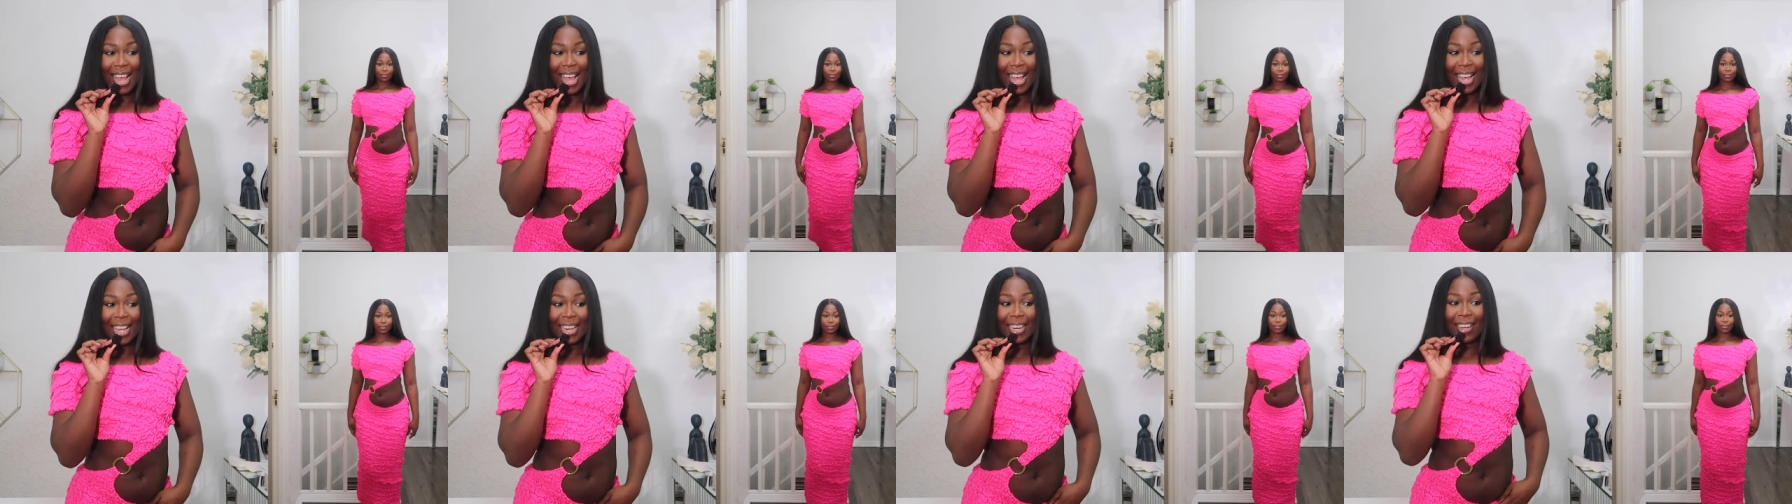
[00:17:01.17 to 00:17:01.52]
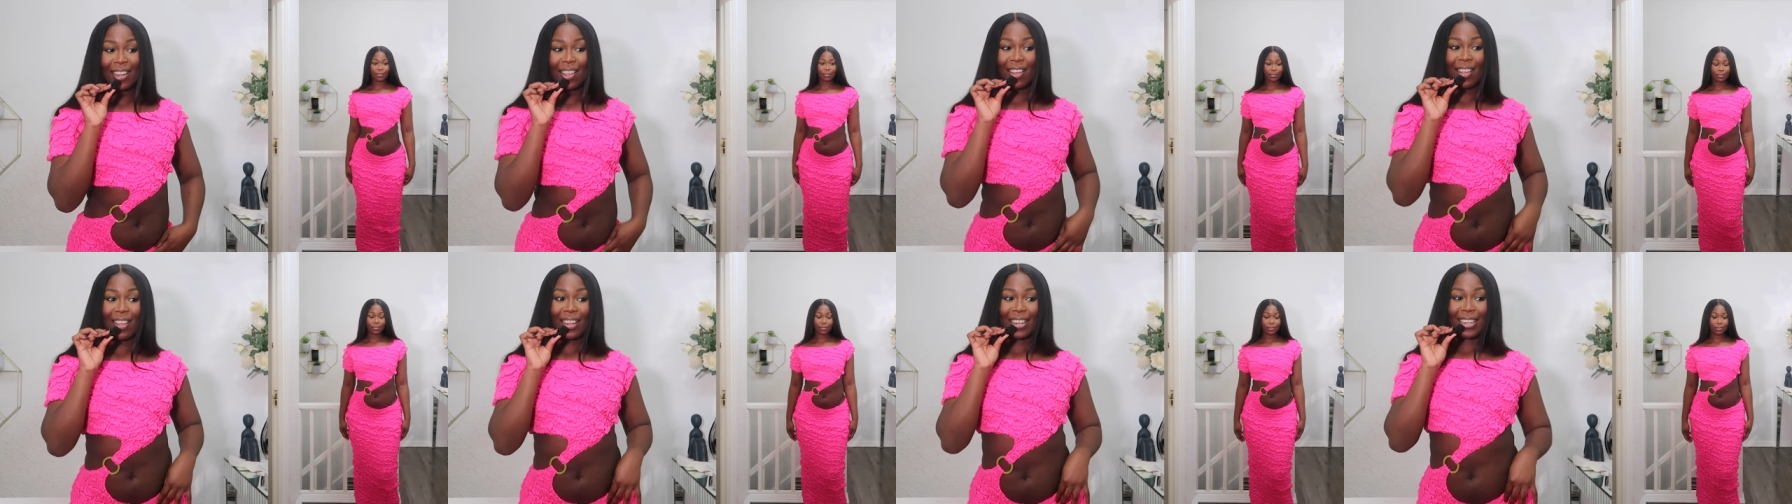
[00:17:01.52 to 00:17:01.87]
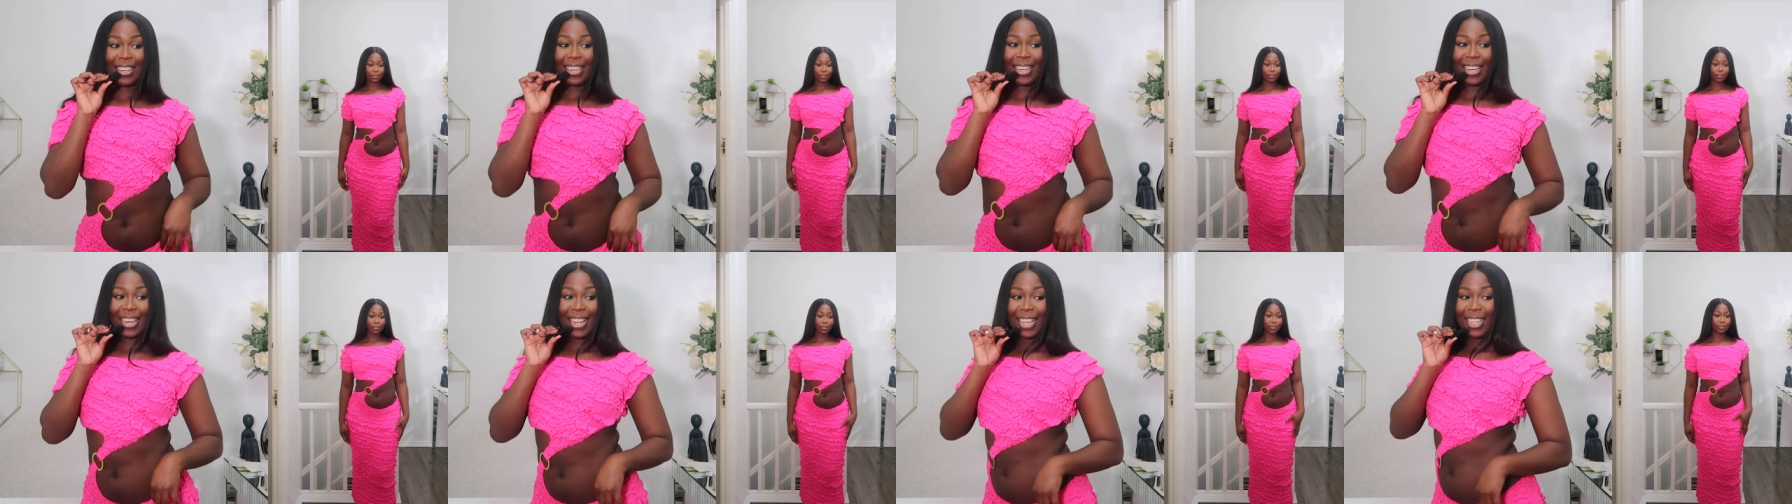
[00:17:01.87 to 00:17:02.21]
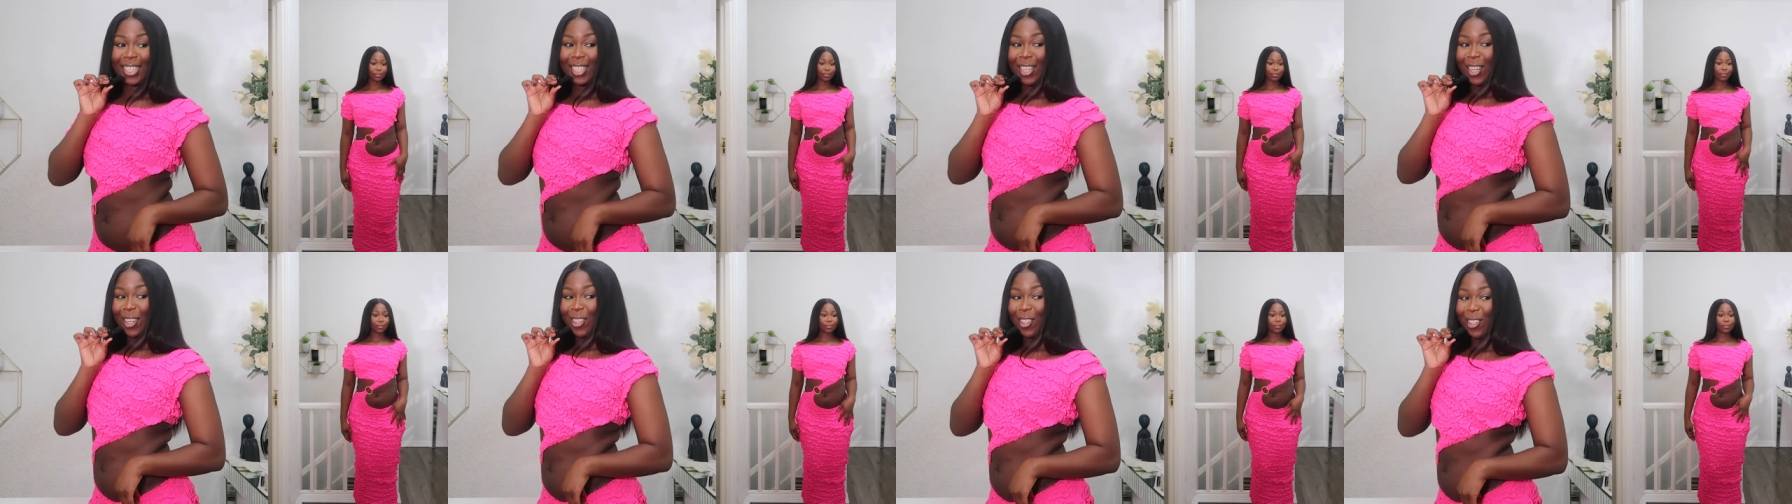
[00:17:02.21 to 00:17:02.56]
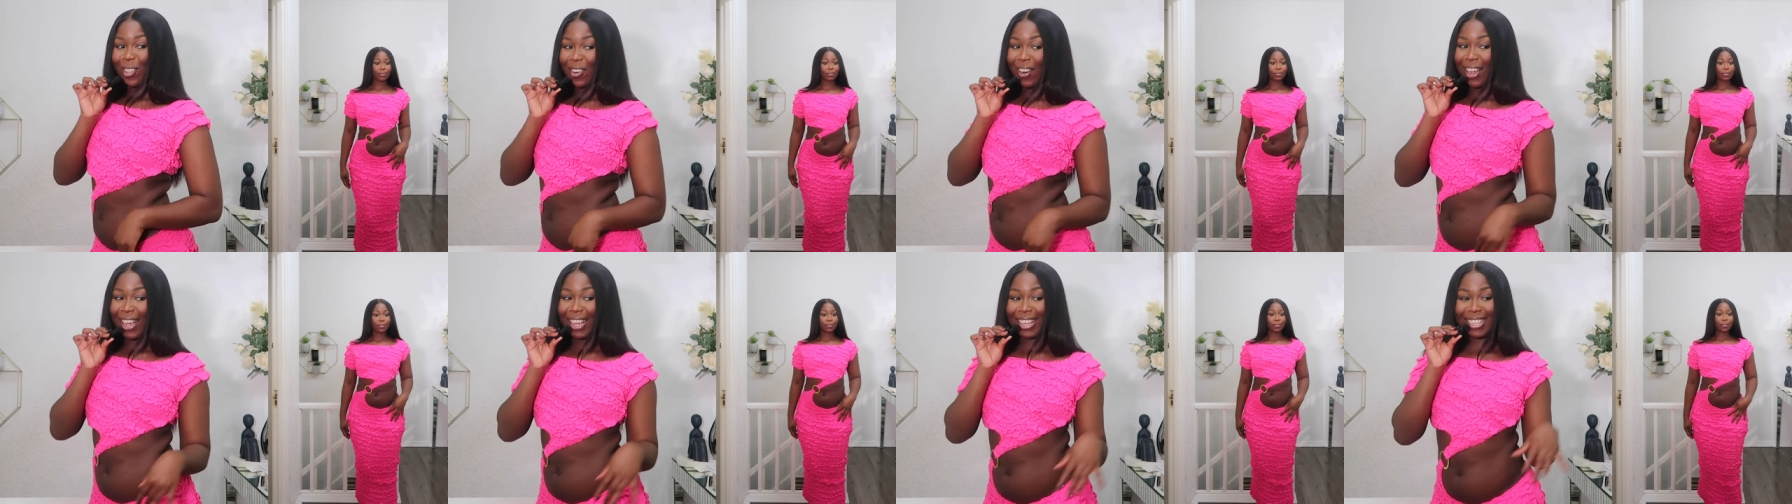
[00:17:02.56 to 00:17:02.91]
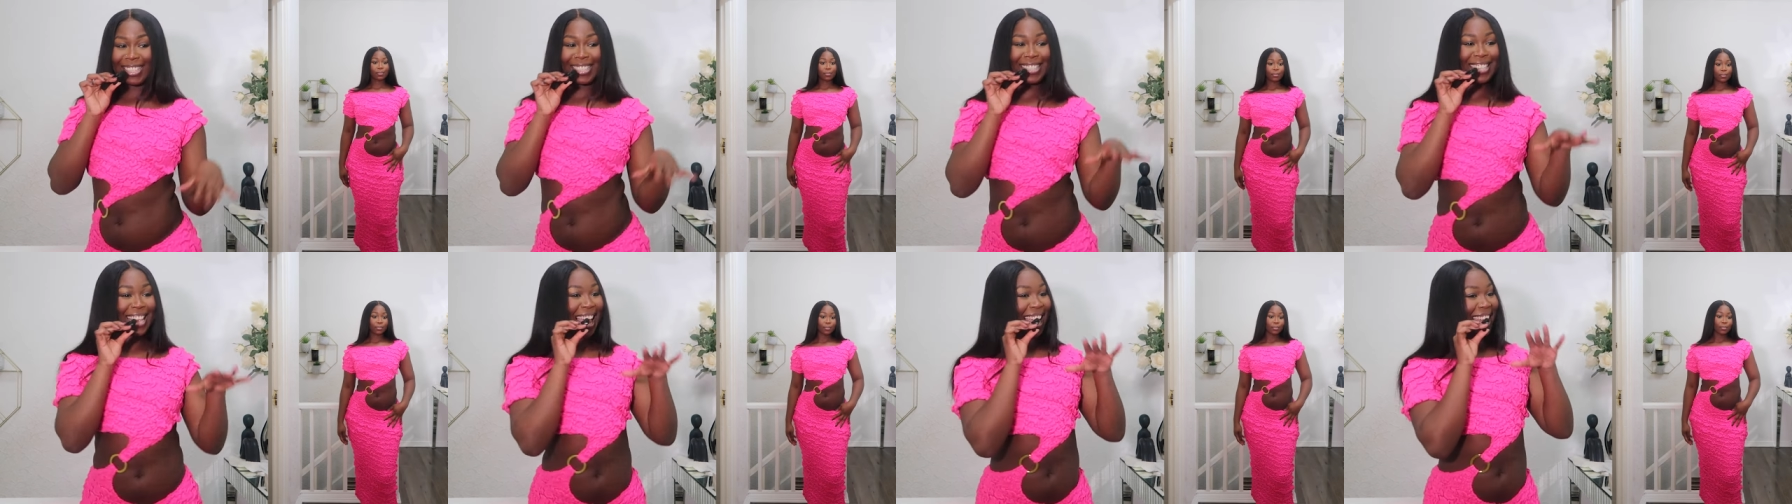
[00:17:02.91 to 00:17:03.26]
Isla knit
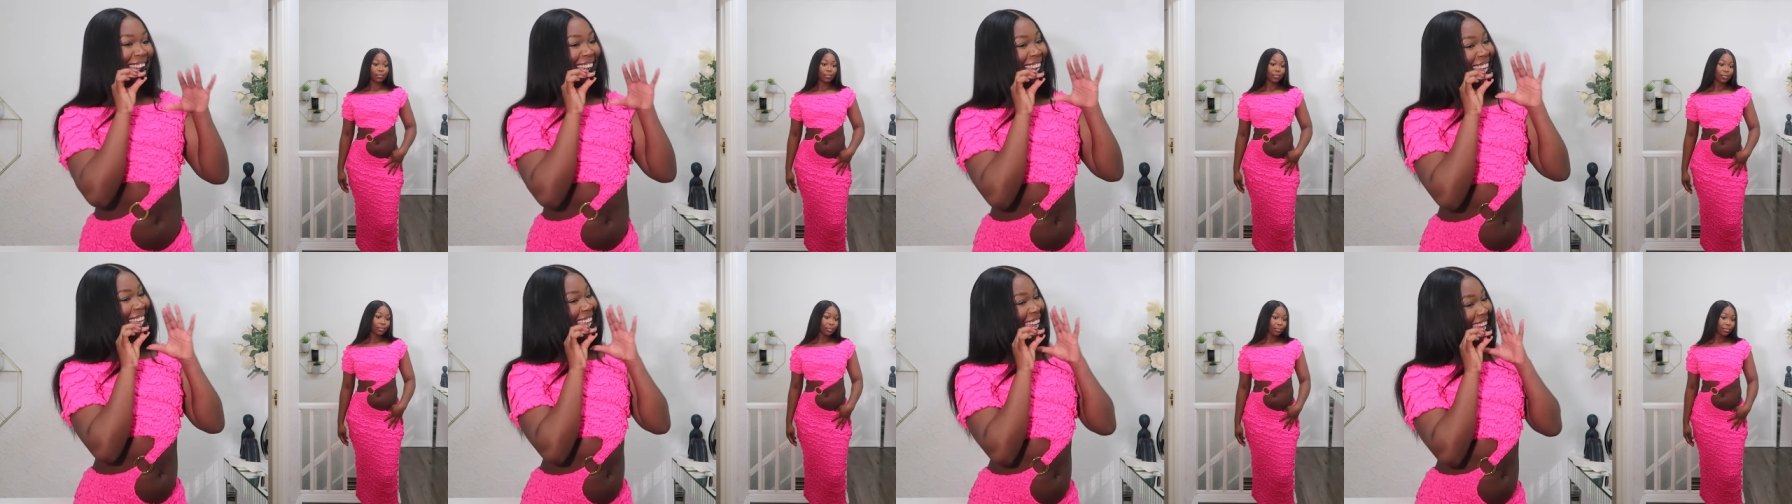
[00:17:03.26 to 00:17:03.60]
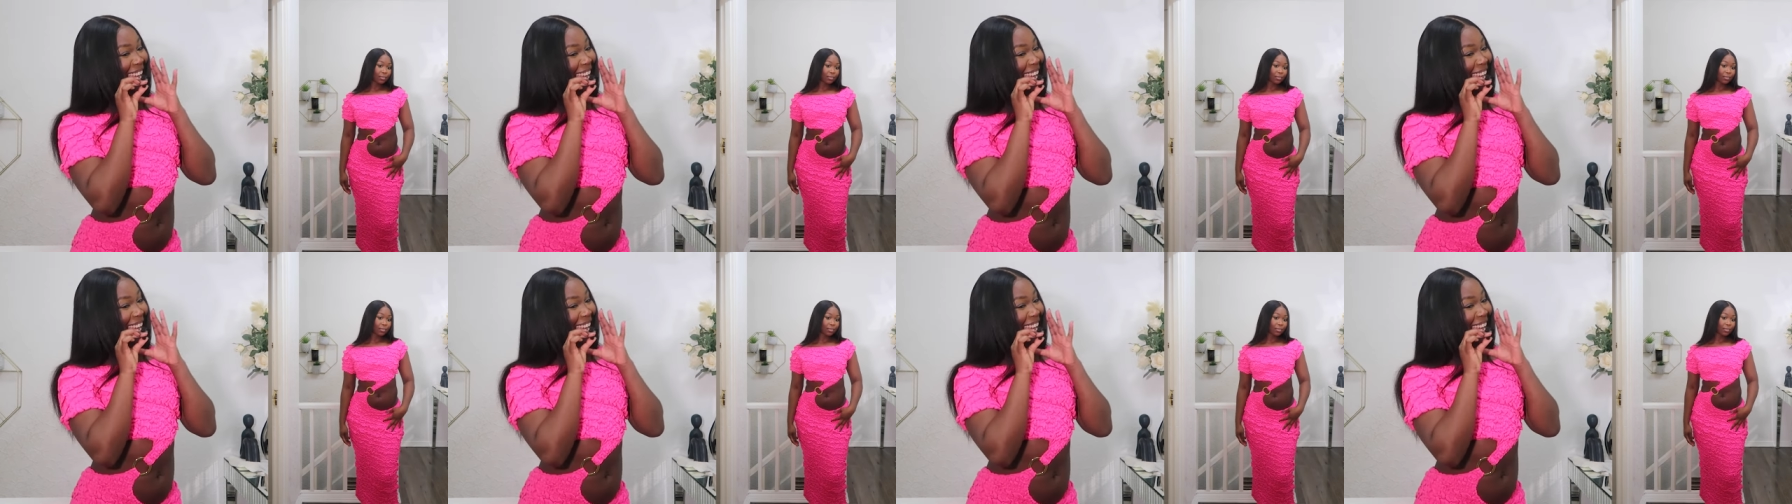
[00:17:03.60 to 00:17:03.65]
dress, and